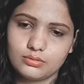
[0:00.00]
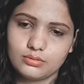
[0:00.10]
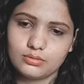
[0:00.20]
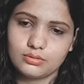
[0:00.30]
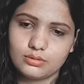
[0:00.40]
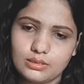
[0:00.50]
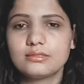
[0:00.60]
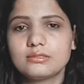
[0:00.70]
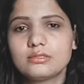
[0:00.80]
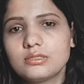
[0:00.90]
it
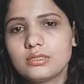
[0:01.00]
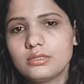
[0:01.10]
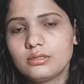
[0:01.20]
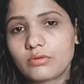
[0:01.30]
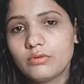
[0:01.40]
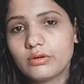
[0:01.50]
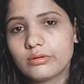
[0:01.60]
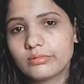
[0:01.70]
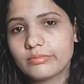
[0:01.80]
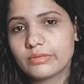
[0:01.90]
results in the
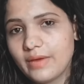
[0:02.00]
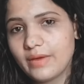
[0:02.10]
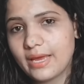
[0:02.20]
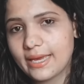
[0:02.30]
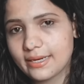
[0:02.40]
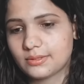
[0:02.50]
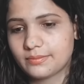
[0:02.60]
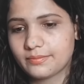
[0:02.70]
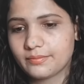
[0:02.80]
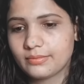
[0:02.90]
formation of energy.
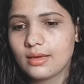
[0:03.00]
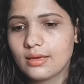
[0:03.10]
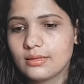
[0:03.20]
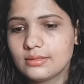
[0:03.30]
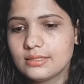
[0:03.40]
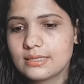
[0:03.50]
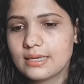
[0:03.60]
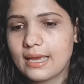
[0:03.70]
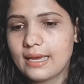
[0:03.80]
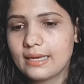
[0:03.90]
This
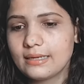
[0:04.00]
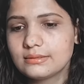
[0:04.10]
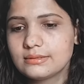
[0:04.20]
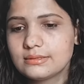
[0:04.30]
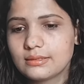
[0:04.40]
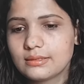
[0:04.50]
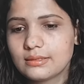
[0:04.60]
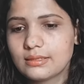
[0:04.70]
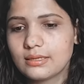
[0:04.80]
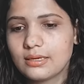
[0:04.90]
energy
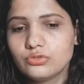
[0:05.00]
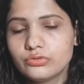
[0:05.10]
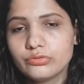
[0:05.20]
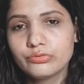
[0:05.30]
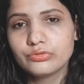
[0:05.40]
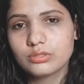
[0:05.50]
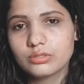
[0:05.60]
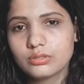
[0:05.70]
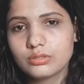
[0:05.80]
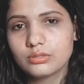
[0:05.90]
is used
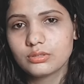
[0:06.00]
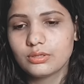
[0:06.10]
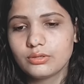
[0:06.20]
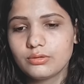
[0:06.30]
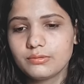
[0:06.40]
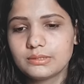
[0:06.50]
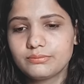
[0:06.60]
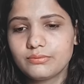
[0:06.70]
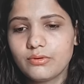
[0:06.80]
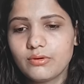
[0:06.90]
to
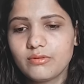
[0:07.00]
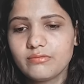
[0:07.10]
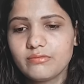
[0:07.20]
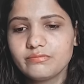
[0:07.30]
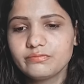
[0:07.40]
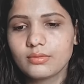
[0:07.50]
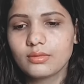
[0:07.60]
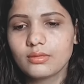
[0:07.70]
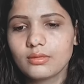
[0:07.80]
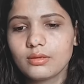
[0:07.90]
perform
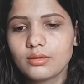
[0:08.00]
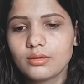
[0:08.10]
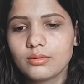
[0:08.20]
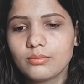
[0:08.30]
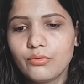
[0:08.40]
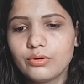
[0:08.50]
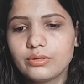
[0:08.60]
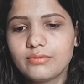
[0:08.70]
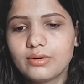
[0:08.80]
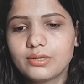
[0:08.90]
body
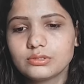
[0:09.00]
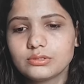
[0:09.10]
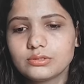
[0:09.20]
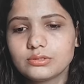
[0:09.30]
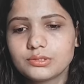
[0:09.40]
functions.